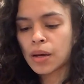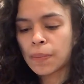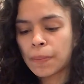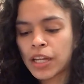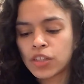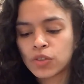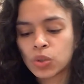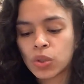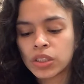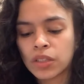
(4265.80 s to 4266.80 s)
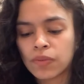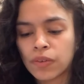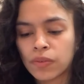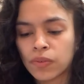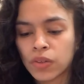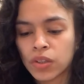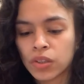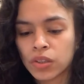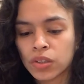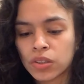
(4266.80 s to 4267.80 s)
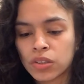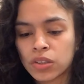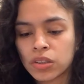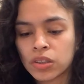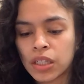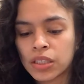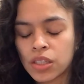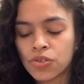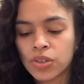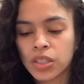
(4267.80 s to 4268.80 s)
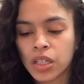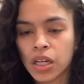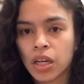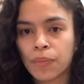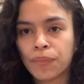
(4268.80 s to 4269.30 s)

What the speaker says: Page of Swords in reverse. That's interesting.